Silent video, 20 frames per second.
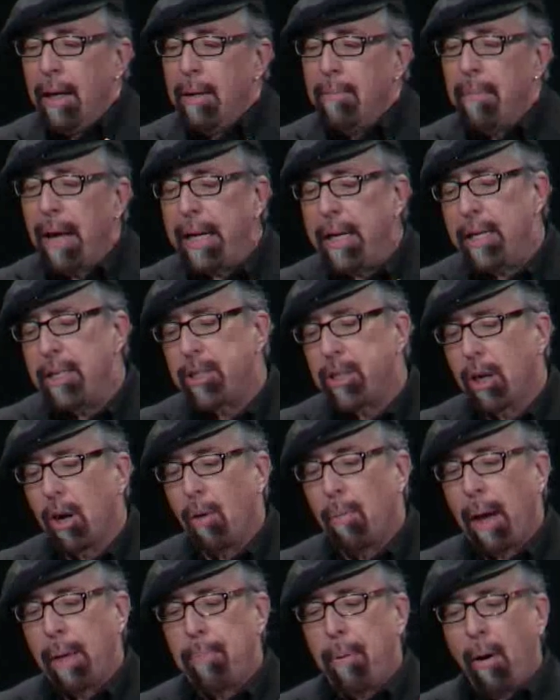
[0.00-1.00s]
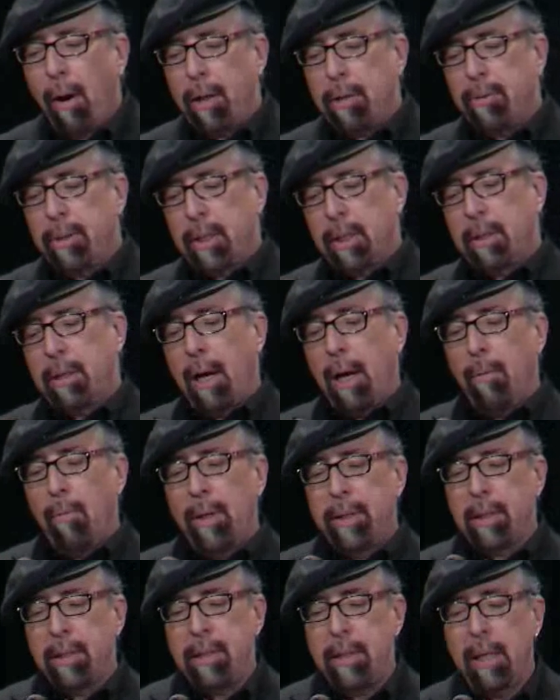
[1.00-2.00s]
Many years ago, my partner at the time
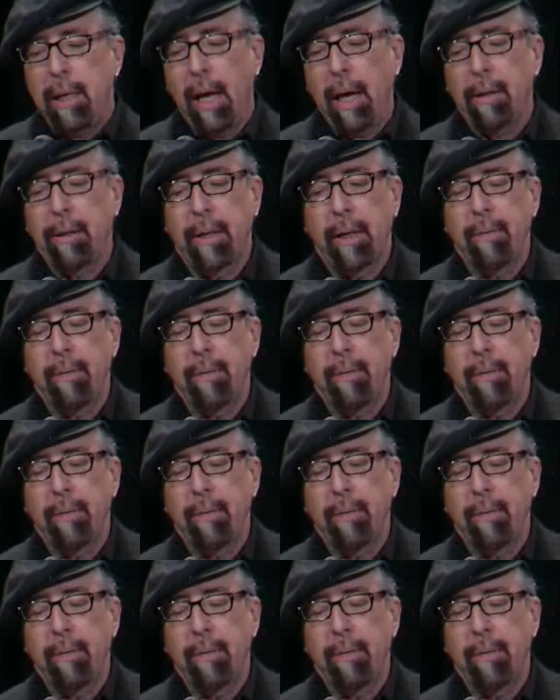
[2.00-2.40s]
went to see Geller